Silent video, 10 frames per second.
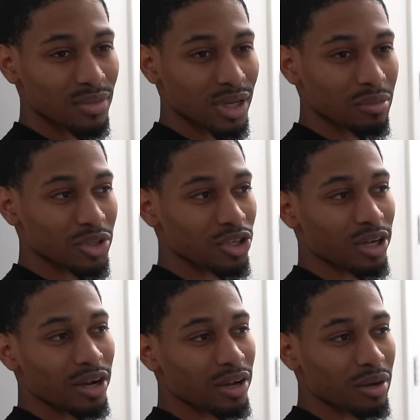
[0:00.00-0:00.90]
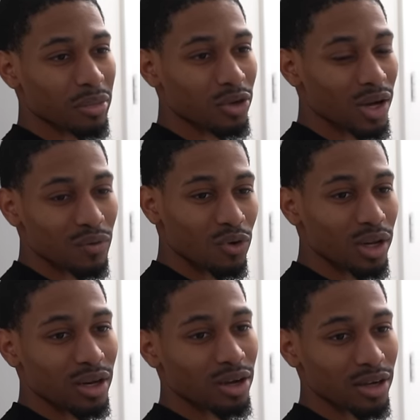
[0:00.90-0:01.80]
Yeah, but you're younger than me. You have no
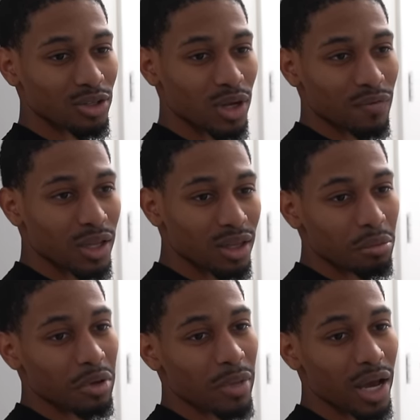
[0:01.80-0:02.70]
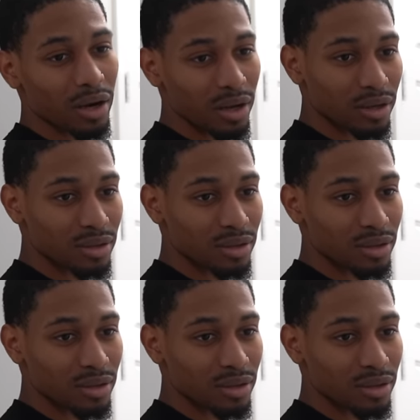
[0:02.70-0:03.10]
need to curse. You have nothing to be mad at.